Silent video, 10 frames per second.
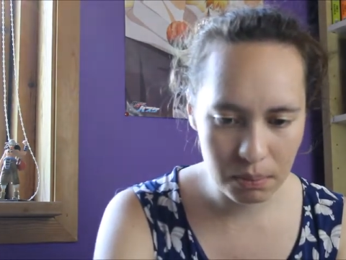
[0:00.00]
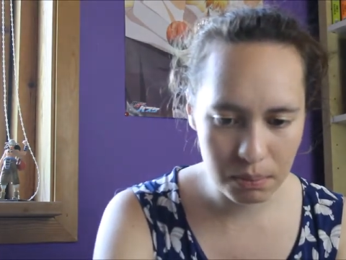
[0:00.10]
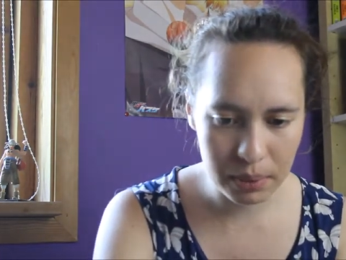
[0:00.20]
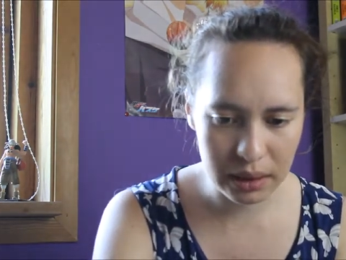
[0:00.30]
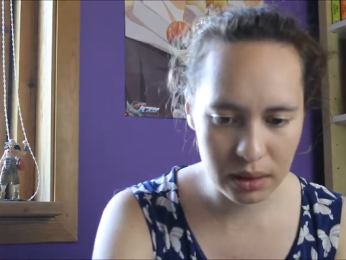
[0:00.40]

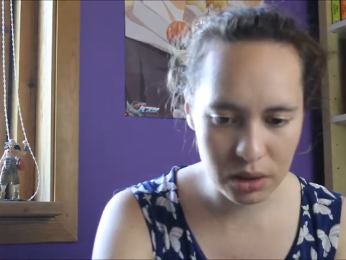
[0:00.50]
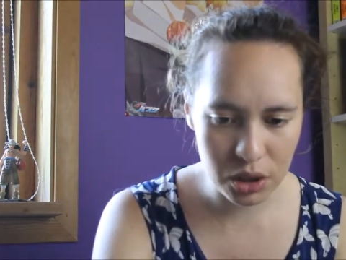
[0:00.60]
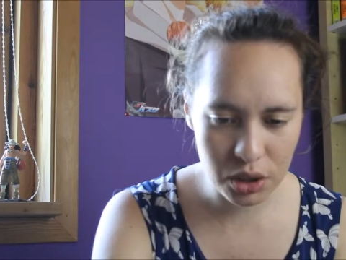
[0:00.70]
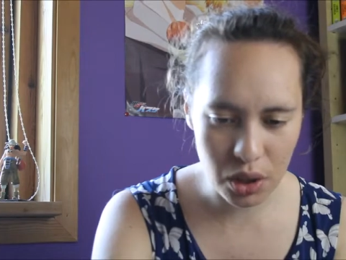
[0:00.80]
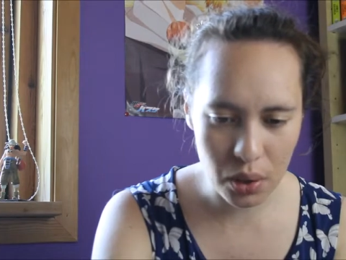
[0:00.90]
but then
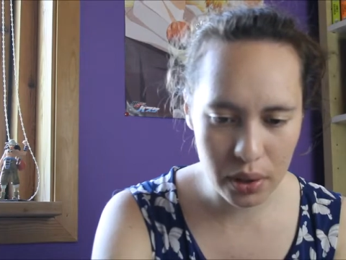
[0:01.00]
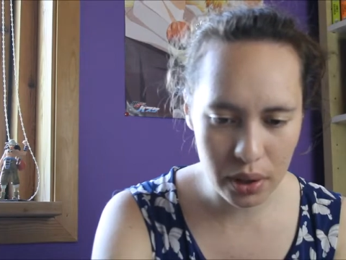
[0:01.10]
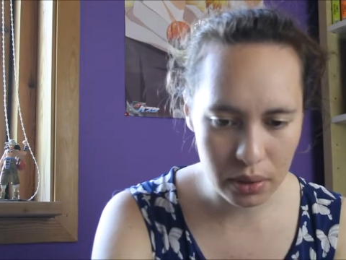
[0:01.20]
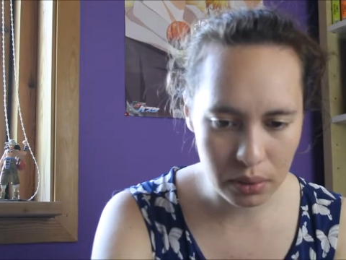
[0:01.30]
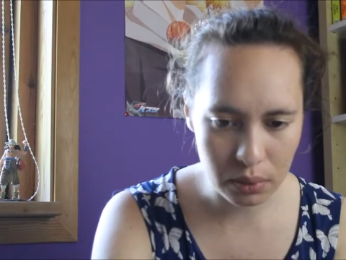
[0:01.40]

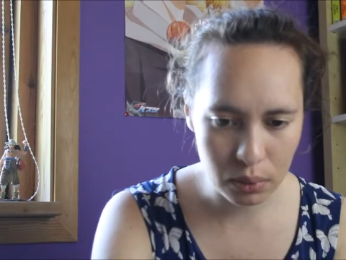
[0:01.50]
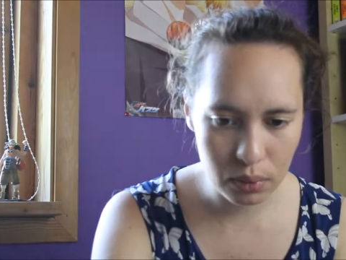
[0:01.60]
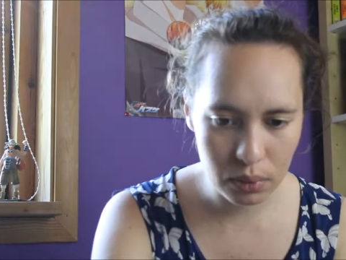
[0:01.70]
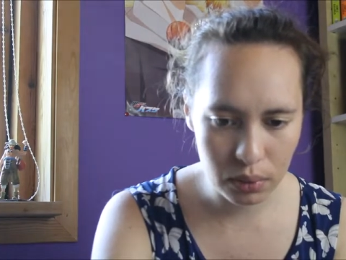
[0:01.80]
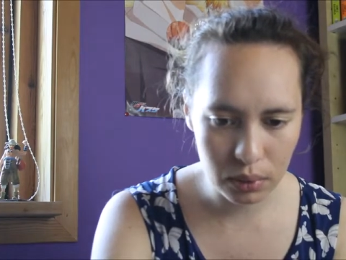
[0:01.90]
Shoko,
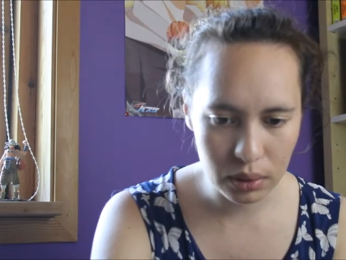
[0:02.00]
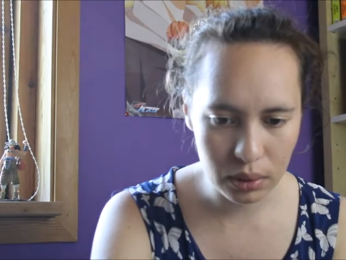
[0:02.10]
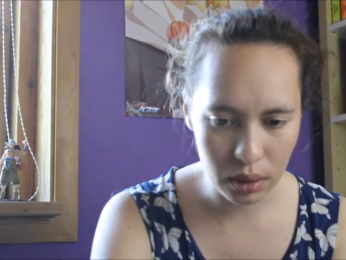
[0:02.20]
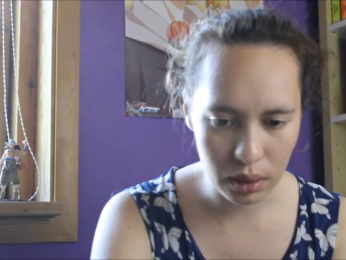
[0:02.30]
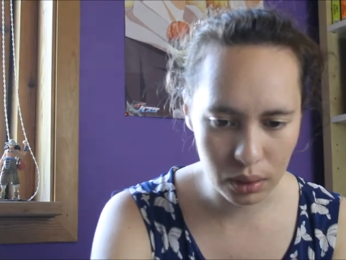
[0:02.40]

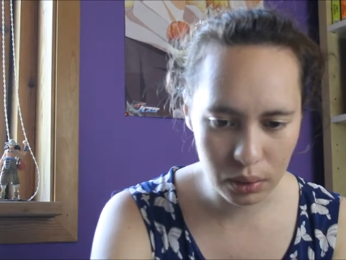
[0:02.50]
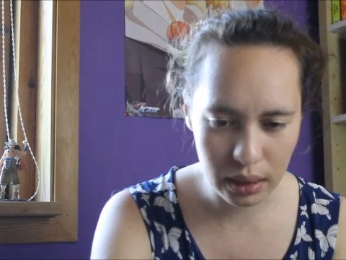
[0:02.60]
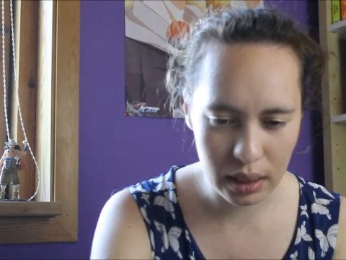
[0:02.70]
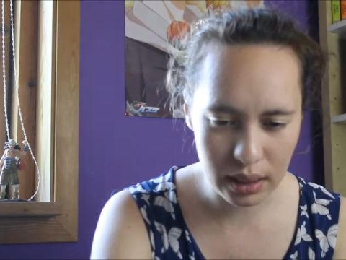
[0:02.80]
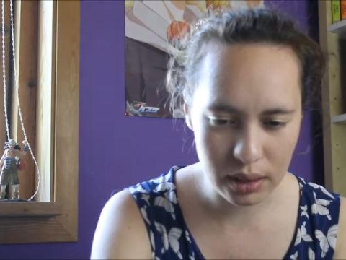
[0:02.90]

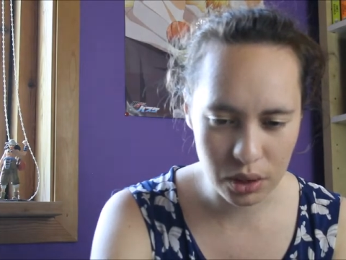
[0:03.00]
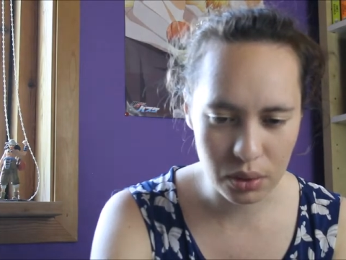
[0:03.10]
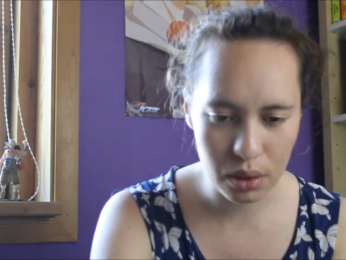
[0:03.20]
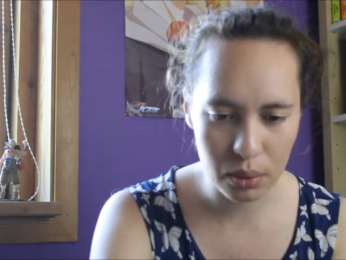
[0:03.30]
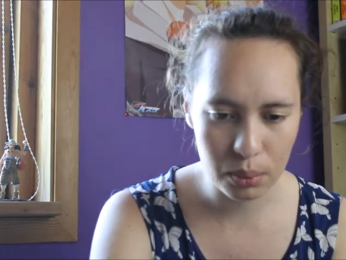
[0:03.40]
Kuragaki
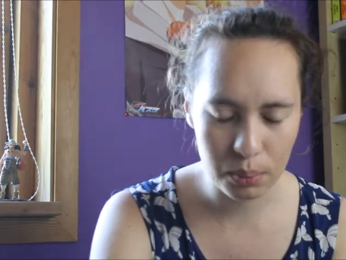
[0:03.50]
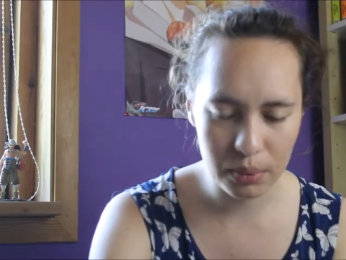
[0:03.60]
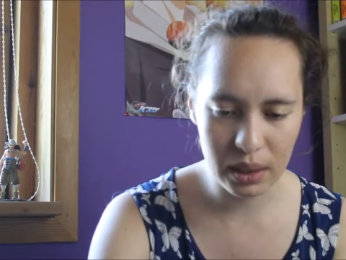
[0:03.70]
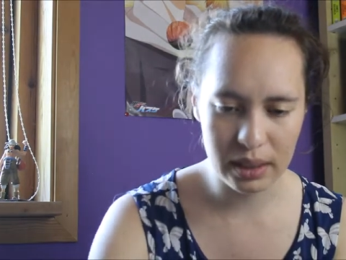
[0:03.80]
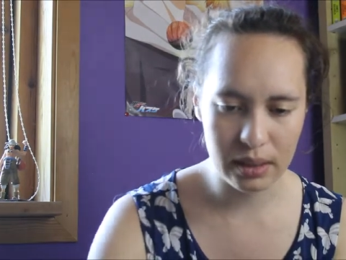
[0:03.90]
Shoko,
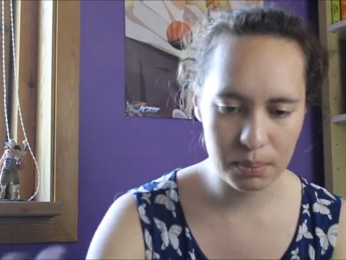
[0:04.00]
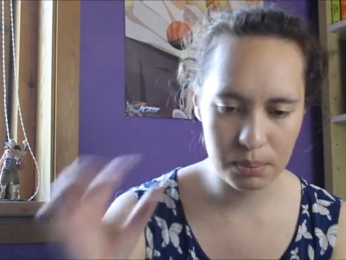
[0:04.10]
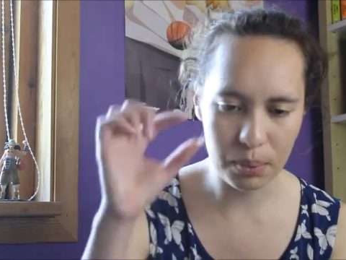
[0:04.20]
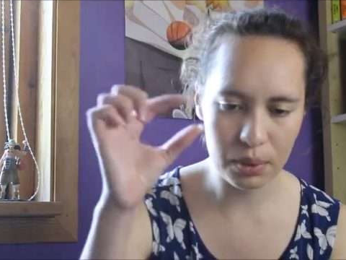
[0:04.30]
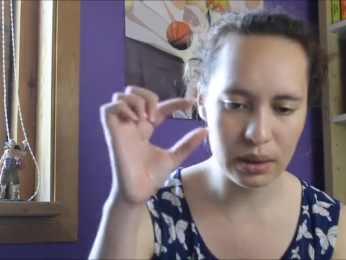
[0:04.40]
like,
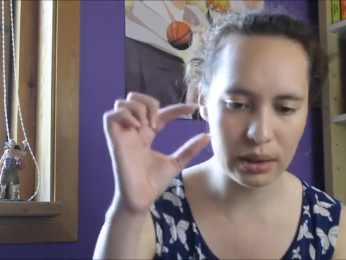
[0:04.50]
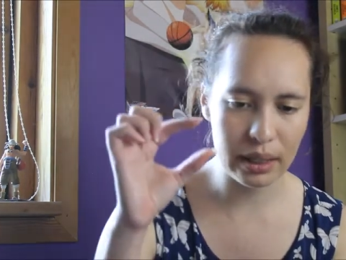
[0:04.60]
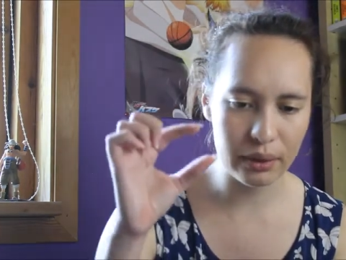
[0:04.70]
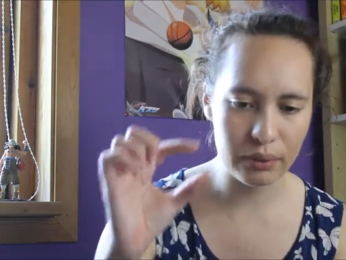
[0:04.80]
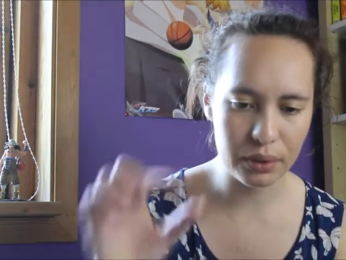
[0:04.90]
put in,
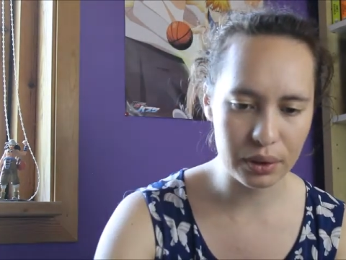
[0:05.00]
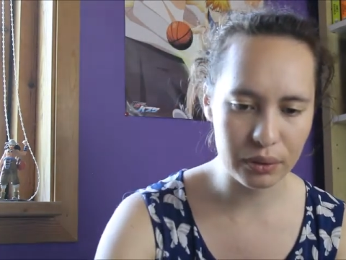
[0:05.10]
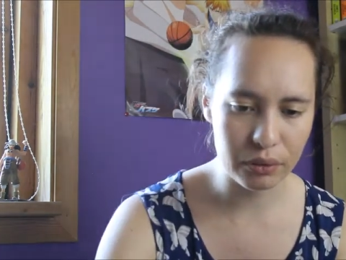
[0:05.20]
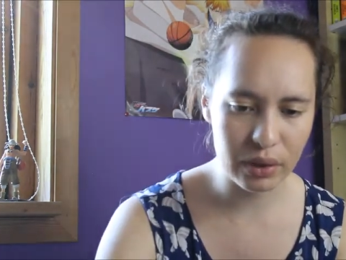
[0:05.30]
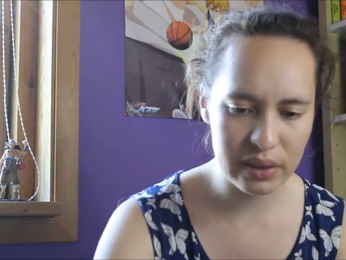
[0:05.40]
like, for the
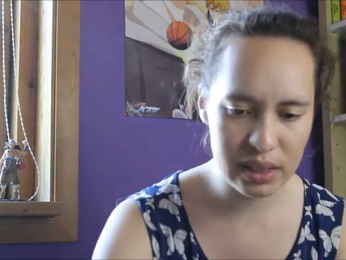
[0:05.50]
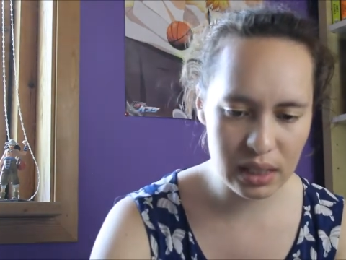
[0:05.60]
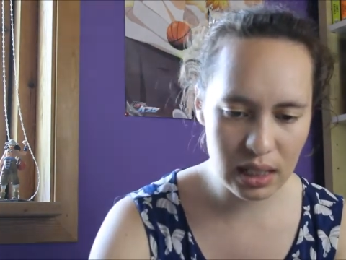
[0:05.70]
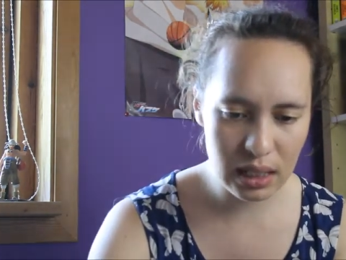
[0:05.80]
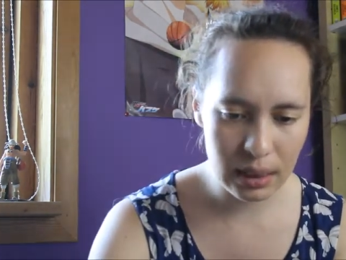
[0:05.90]
fifth seed.